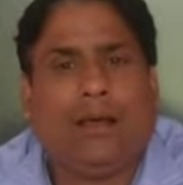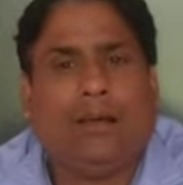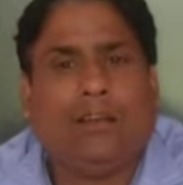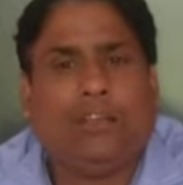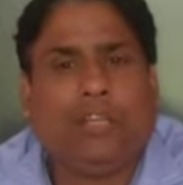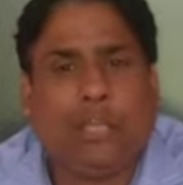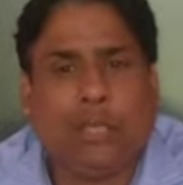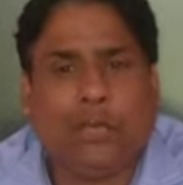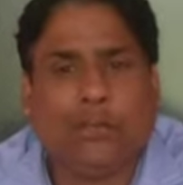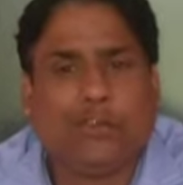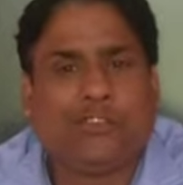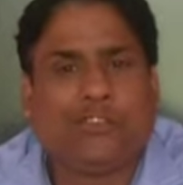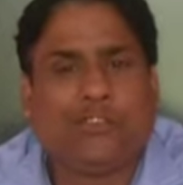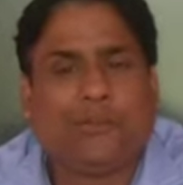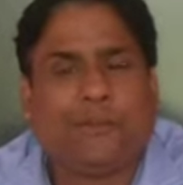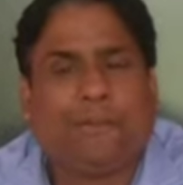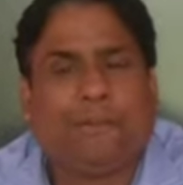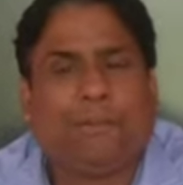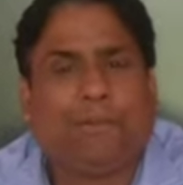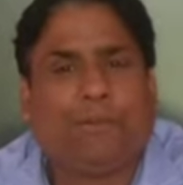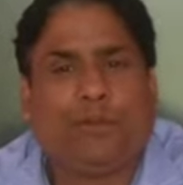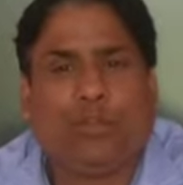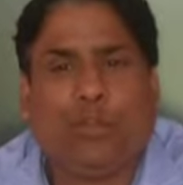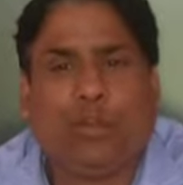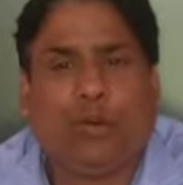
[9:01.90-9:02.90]
use?
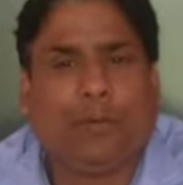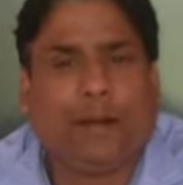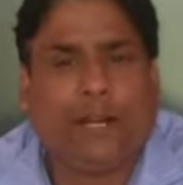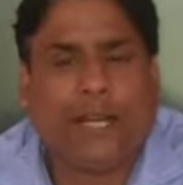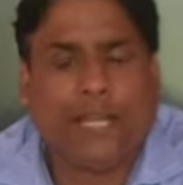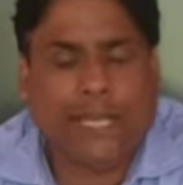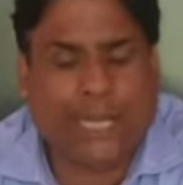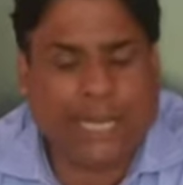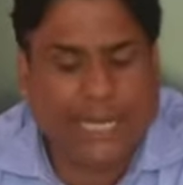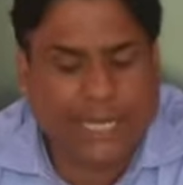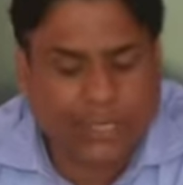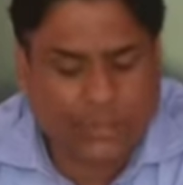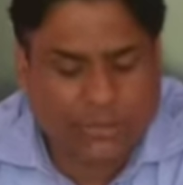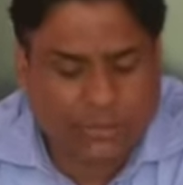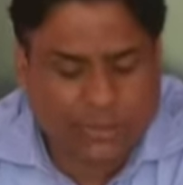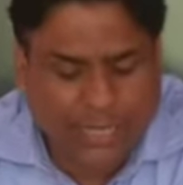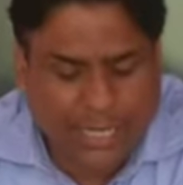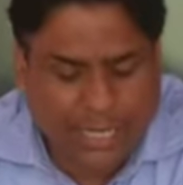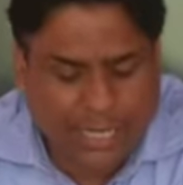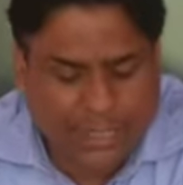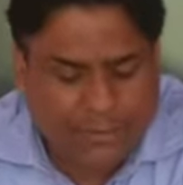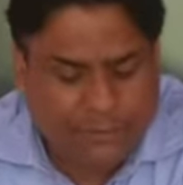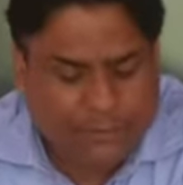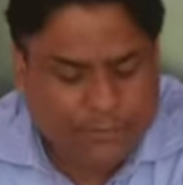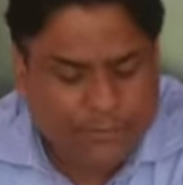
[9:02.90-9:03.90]
Nobody can do
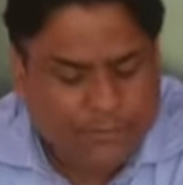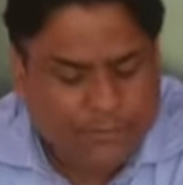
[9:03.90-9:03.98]
that.